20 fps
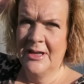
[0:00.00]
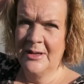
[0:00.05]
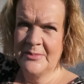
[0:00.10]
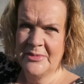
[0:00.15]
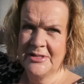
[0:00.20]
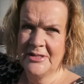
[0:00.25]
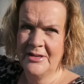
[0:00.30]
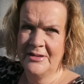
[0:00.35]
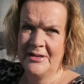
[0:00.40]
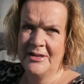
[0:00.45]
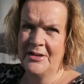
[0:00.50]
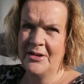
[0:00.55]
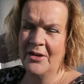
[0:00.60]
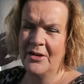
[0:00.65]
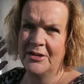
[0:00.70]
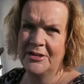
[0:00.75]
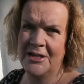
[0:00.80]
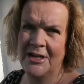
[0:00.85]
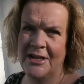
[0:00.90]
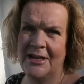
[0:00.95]
absolutely
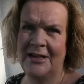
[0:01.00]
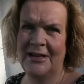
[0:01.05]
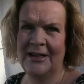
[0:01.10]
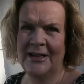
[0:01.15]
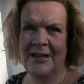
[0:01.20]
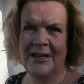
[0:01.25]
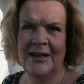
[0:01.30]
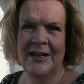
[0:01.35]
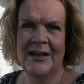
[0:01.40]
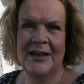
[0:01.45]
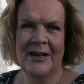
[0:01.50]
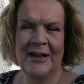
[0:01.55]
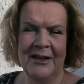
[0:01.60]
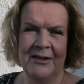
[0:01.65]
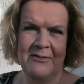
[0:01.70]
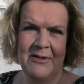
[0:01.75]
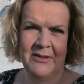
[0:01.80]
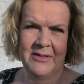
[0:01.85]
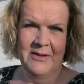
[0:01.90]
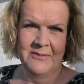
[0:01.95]
not.
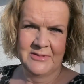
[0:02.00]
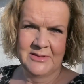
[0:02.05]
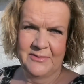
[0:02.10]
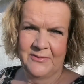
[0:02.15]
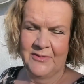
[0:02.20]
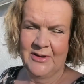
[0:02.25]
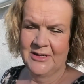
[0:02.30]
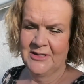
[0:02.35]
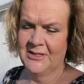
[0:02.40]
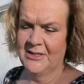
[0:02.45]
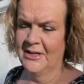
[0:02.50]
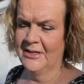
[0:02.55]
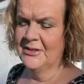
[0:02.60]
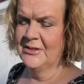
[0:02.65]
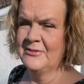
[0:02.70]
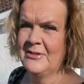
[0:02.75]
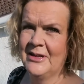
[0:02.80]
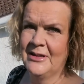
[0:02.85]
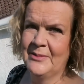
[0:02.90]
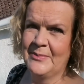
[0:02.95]
Well, that was a fun
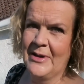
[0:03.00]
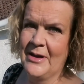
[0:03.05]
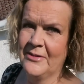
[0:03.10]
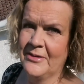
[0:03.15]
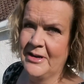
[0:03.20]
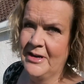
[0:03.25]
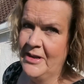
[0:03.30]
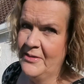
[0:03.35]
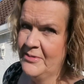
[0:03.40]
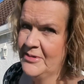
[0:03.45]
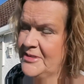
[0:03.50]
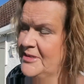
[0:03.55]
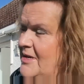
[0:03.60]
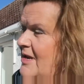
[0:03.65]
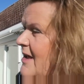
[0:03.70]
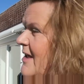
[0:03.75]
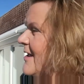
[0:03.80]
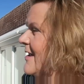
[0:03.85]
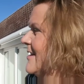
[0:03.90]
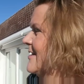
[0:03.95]
dance around the balcony,
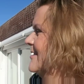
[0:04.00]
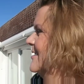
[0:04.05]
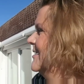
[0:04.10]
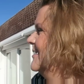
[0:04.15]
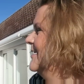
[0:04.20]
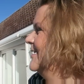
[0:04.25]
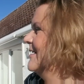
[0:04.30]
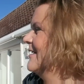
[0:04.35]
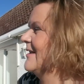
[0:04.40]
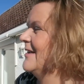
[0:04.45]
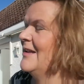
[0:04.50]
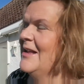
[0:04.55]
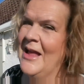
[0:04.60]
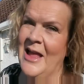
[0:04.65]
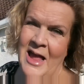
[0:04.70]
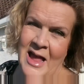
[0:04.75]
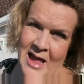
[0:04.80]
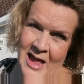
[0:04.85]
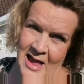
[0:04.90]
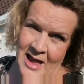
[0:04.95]
wasn't it?
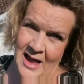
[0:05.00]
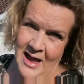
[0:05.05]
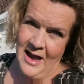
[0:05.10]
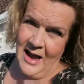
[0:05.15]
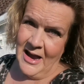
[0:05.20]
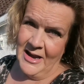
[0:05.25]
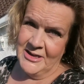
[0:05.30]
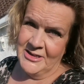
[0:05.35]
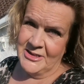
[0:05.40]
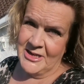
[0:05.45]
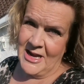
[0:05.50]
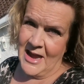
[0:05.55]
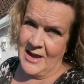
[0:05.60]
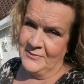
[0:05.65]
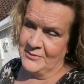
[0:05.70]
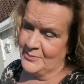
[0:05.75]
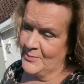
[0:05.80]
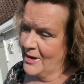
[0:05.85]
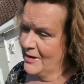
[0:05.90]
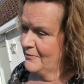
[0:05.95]
I
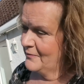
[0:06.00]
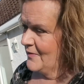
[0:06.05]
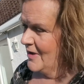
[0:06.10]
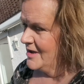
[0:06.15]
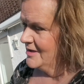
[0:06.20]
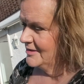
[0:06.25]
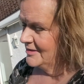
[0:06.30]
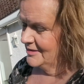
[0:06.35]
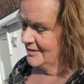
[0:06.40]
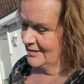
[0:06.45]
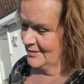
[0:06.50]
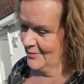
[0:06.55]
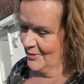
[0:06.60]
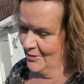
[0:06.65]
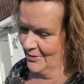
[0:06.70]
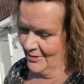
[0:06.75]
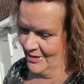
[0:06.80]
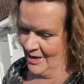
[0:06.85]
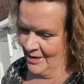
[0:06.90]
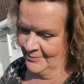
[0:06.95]
shaved my face this
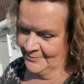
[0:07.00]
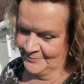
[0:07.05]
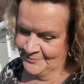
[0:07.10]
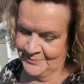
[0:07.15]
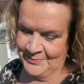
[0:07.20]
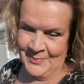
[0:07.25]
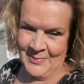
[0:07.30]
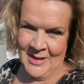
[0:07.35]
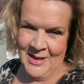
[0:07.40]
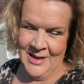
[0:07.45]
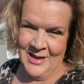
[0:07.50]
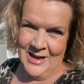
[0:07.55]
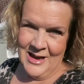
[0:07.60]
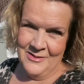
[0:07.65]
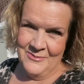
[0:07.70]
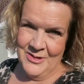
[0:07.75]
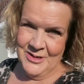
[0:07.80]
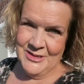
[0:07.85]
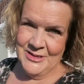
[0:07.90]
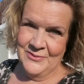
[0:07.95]
morning. I
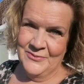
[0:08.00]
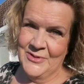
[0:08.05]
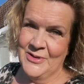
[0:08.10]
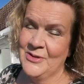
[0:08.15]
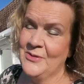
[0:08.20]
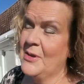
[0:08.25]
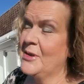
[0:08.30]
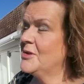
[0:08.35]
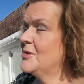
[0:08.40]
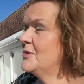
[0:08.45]
watched a few